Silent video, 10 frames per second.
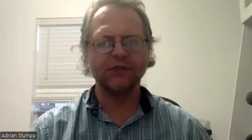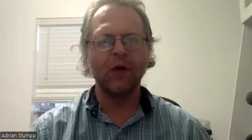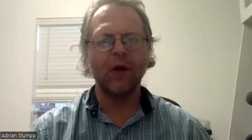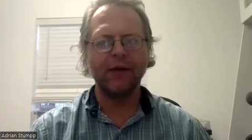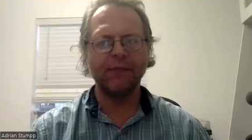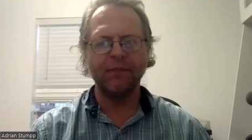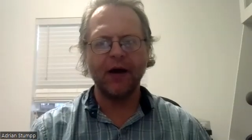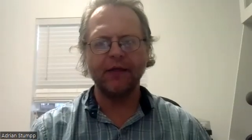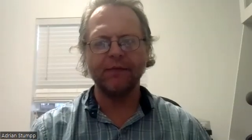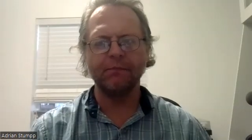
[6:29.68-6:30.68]
So
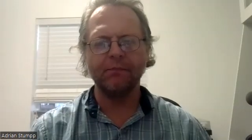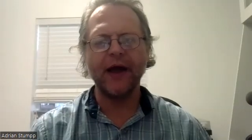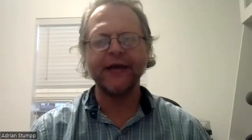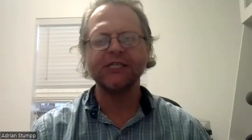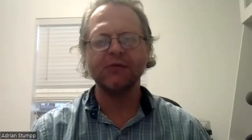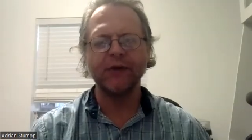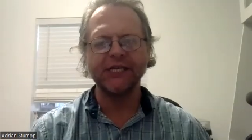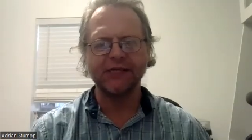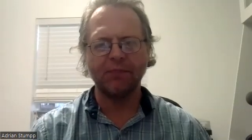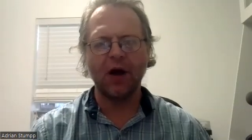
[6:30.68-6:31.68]
my sweet
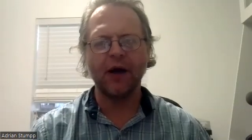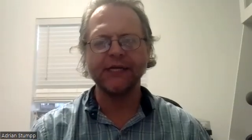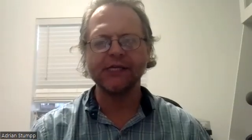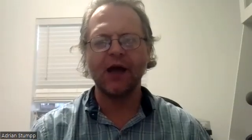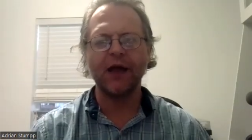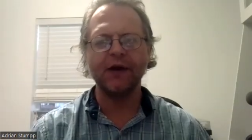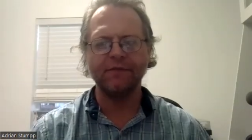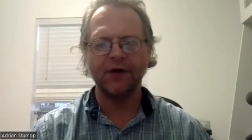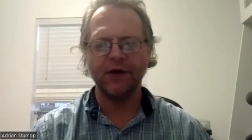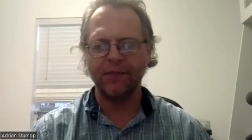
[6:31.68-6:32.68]
spot is kind of
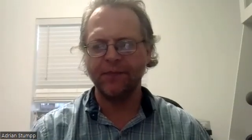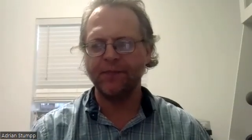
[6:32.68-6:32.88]
a